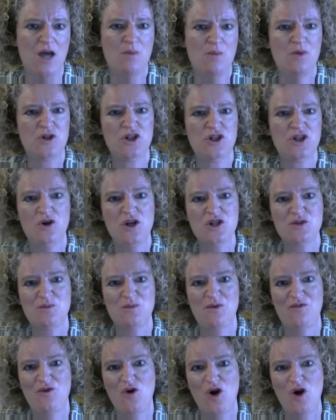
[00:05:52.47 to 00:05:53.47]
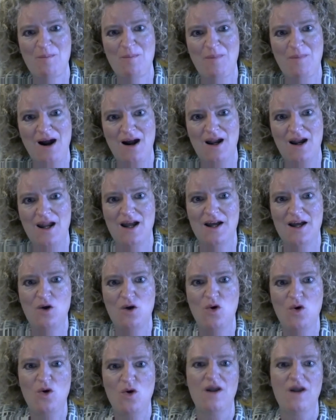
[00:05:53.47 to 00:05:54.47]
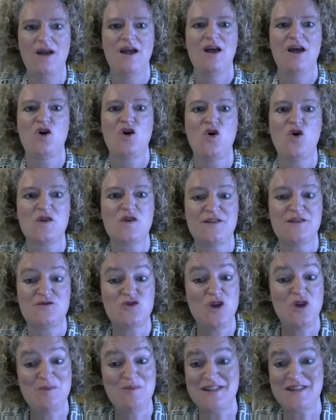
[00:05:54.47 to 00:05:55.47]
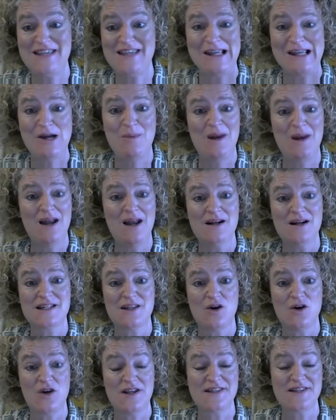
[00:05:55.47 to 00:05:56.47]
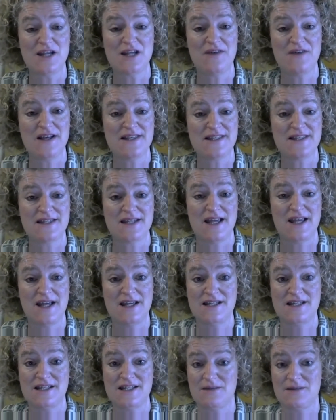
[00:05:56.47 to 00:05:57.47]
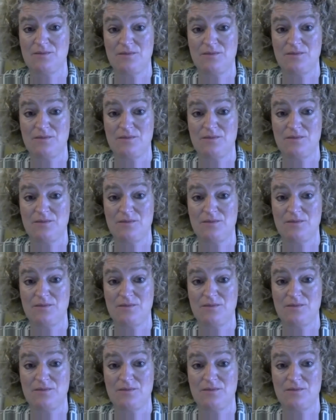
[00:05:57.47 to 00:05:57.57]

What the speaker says: but you know, before embarking on a whole course of treatments, you can come along to the Holistic Fest and,